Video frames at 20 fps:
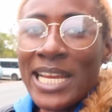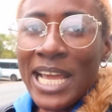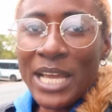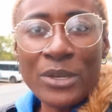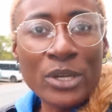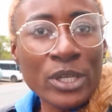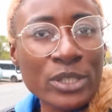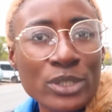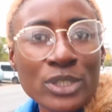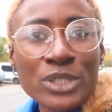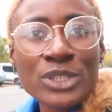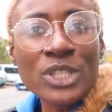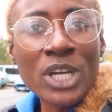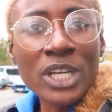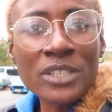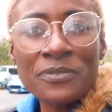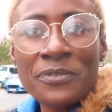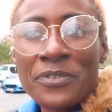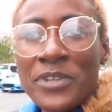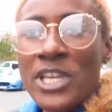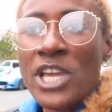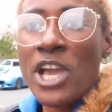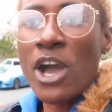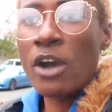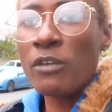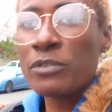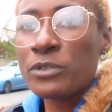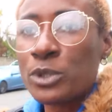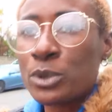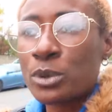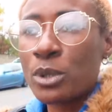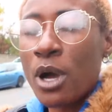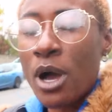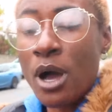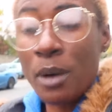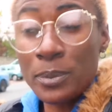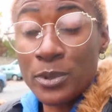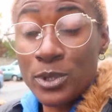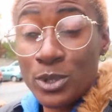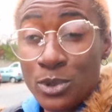like your tuition fee
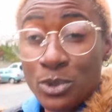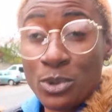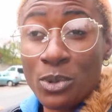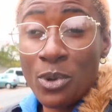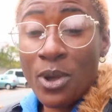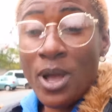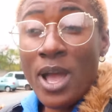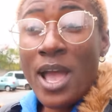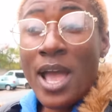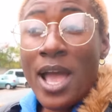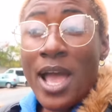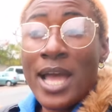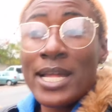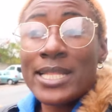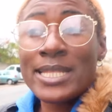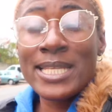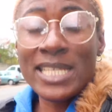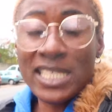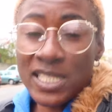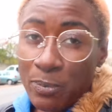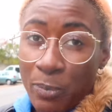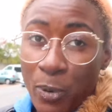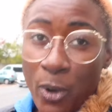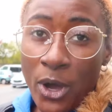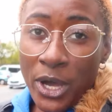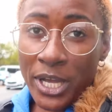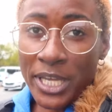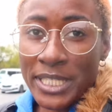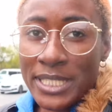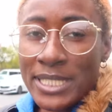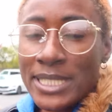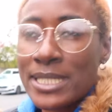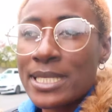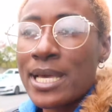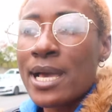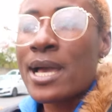up to this point?